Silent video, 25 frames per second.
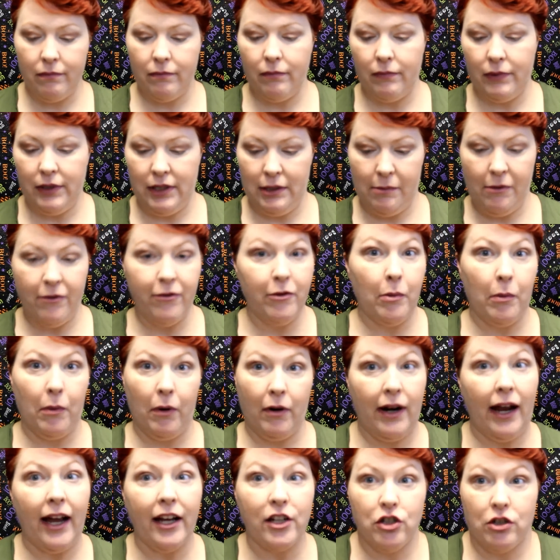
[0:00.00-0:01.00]
some of them
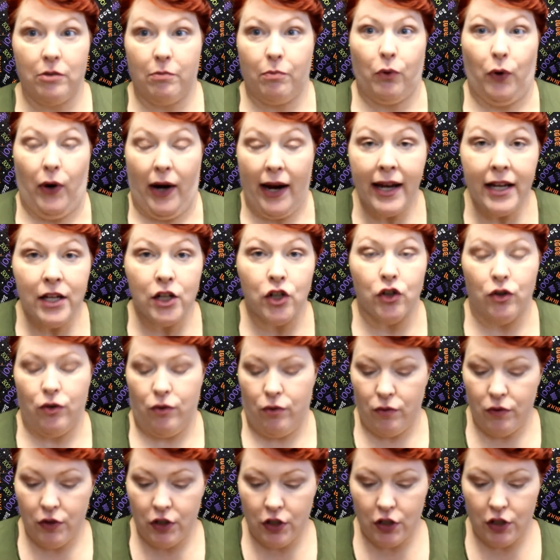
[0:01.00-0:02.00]
are actually brand
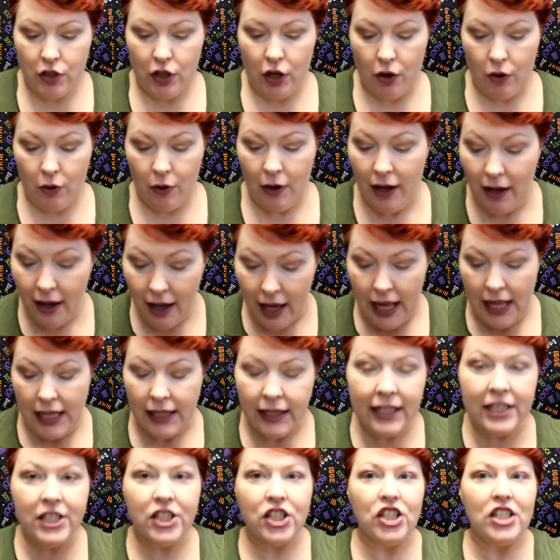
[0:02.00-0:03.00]
new, so
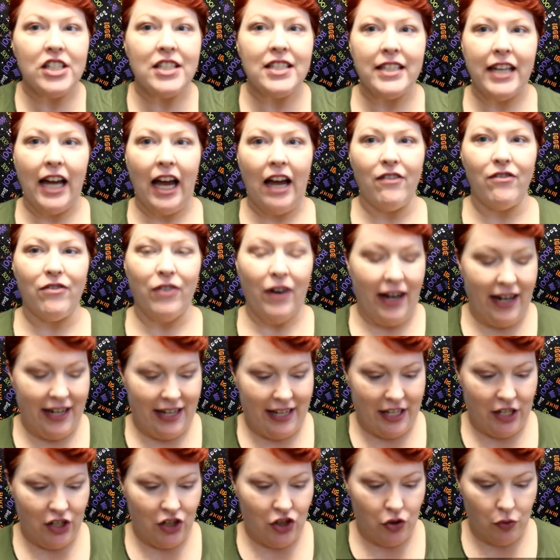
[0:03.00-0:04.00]
let's just dive right
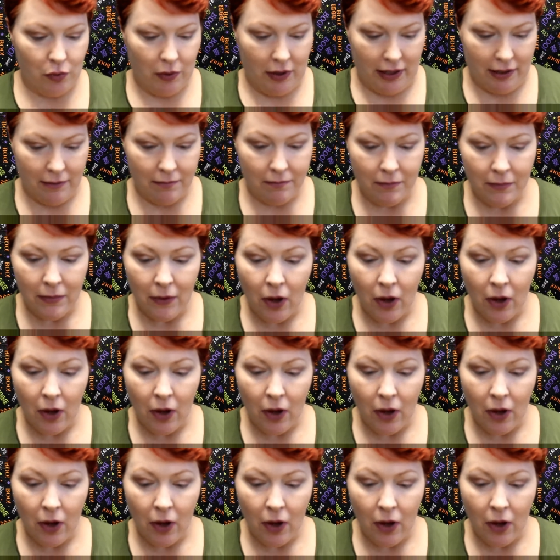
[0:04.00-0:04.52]
into it.